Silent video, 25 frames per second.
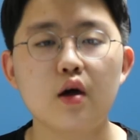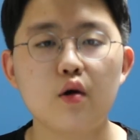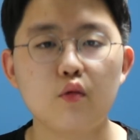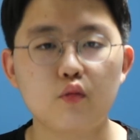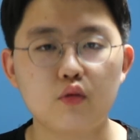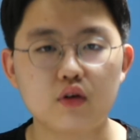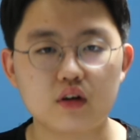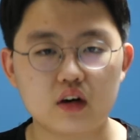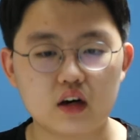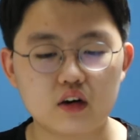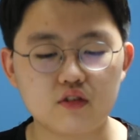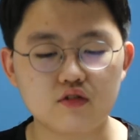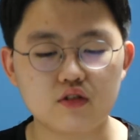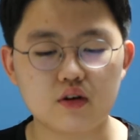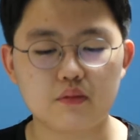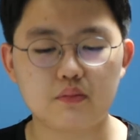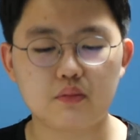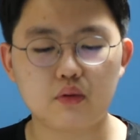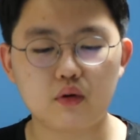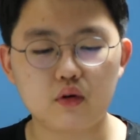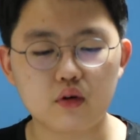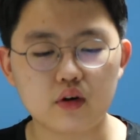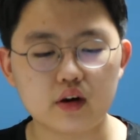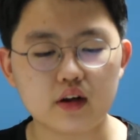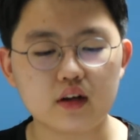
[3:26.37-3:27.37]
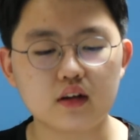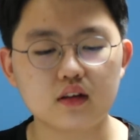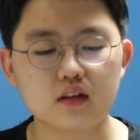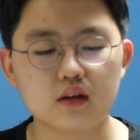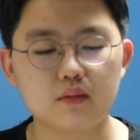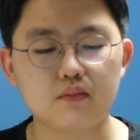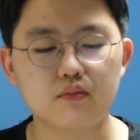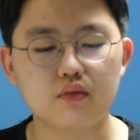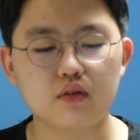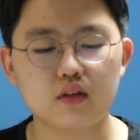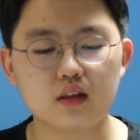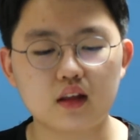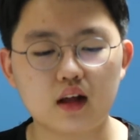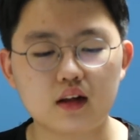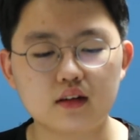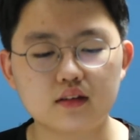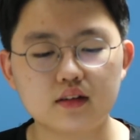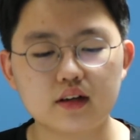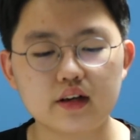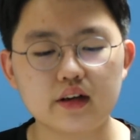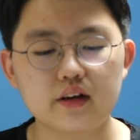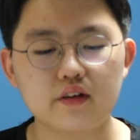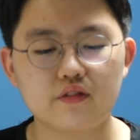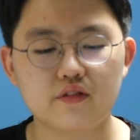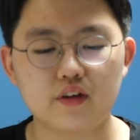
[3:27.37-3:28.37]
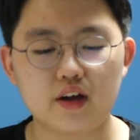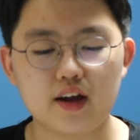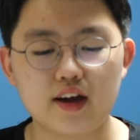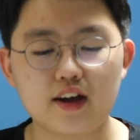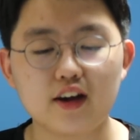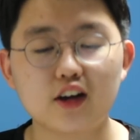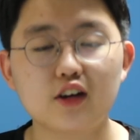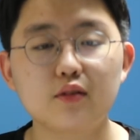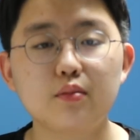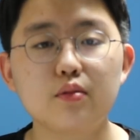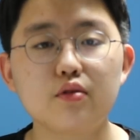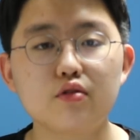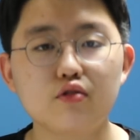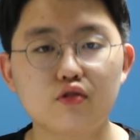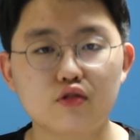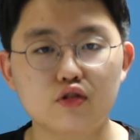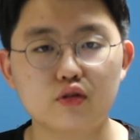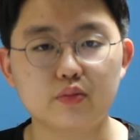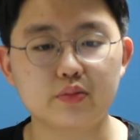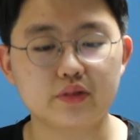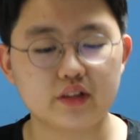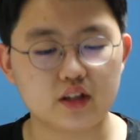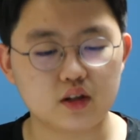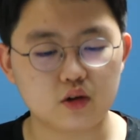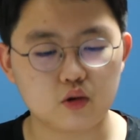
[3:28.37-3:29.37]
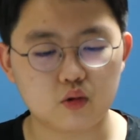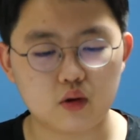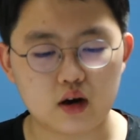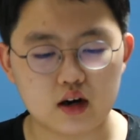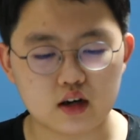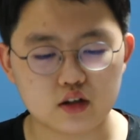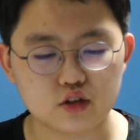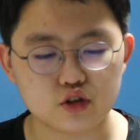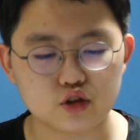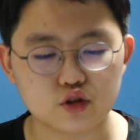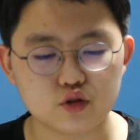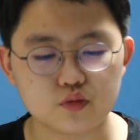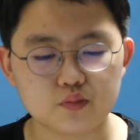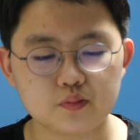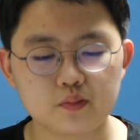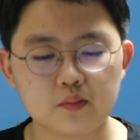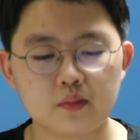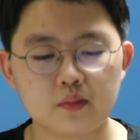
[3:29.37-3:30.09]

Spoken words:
without reporting the brutality of airborne troops in Gwangju.